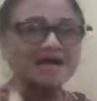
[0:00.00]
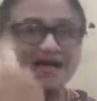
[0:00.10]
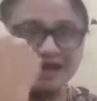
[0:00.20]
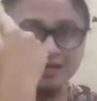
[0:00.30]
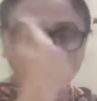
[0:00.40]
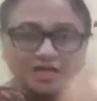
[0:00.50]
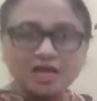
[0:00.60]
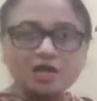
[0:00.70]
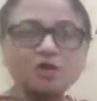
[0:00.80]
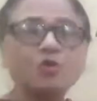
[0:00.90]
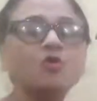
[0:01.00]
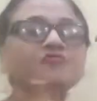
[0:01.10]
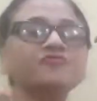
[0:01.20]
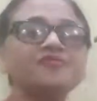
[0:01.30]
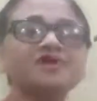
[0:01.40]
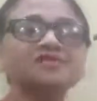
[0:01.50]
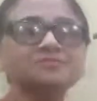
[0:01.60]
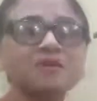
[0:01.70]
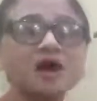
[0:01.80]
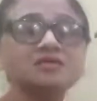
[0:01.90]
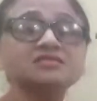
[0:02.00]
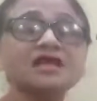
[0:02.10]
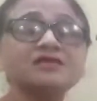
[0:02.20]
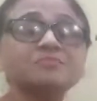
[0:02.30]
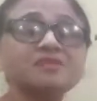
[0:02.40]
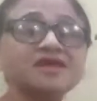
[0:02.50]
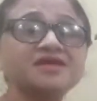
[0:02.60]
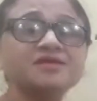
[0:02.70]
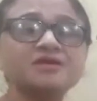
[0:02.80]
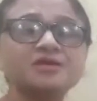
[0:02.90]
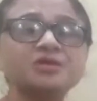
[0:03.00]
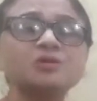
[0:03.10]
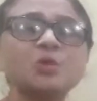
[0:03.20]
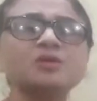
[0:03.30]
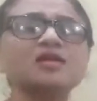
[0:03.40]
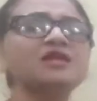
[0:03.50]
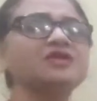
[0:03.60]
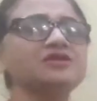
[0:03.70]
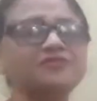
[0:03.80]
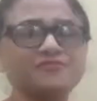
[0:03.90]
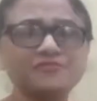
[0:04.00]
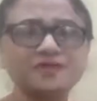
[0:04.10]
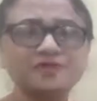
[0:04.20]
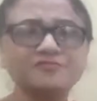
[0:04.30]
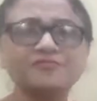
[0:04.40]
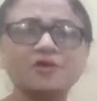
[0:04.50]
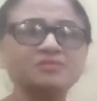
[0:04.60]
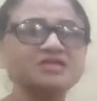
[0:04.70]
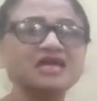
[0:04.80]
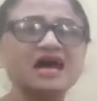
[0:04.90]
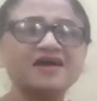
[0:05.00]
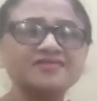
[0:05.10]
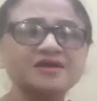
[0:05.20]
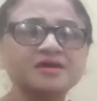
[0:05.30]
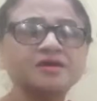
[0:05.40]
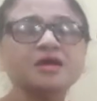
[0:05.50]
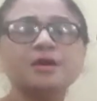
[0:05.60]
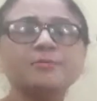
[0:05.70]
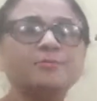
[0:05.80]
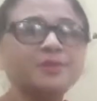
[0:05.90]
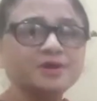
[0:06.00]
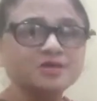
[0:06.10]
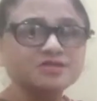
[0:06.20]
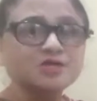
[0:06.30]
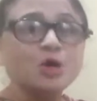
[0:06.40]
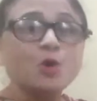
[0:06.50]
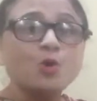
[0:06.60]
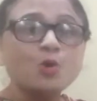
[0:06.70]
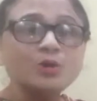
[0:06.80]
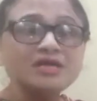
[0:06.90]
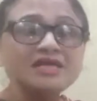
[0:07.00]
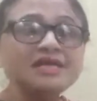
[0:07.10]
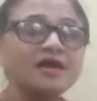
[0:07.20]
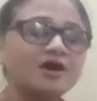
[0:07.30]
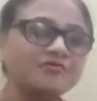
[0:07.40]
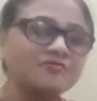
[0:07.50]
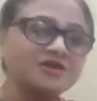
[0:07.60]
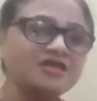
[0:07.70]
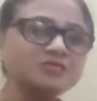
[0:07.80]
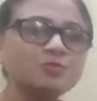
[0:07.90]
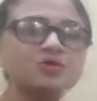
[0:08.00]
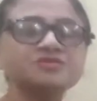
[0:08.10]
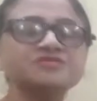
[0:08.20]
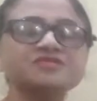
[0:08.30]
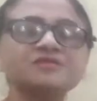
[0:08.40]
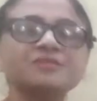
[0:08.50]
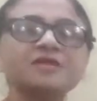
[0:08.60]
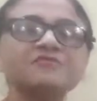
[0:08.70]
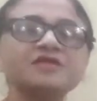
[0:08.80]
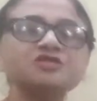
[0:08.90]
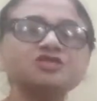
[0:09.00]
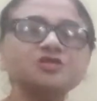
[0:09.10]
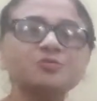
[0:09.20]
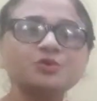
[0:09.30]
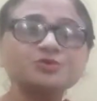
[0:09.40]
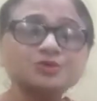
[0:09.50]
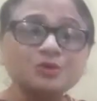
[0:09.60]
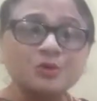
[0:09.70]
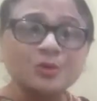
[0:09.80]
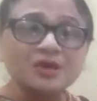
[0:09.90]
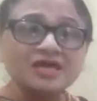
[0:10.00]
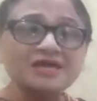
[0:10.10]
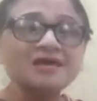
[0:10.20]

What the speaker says: and yellow face marks that made her totally different from the other birds. Only her face was visible when she was going